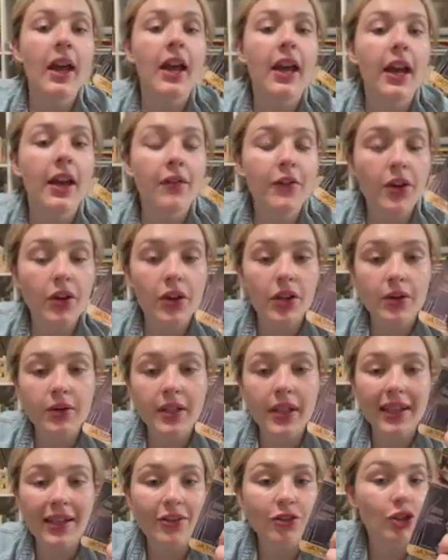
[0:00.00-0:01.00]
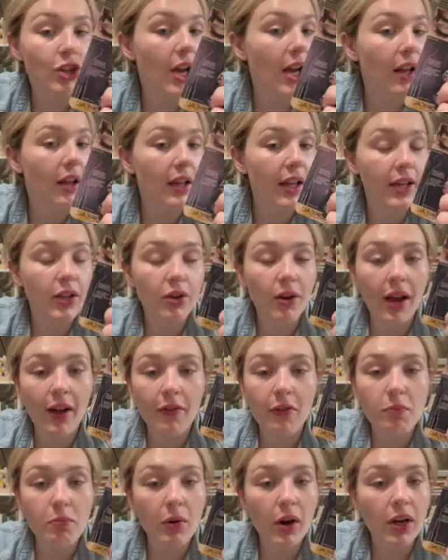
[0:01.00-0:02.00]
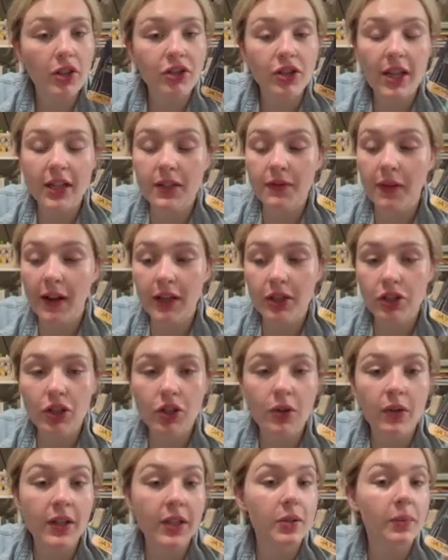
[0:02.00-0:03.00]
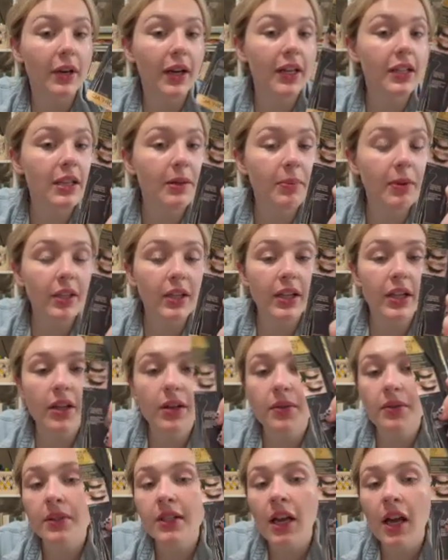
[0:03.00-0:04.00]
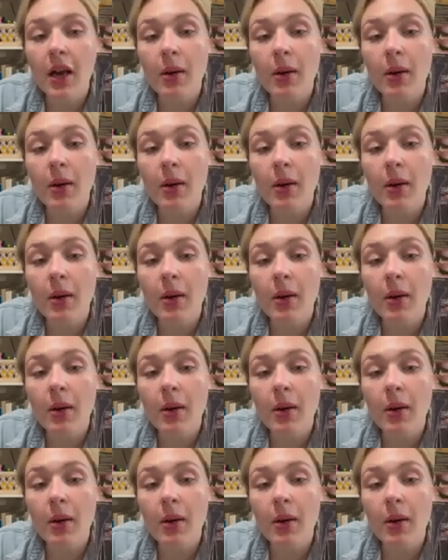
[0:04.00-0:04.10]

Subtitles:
If you're using a gel and you have a brush, that's fine too. That's what I typically use.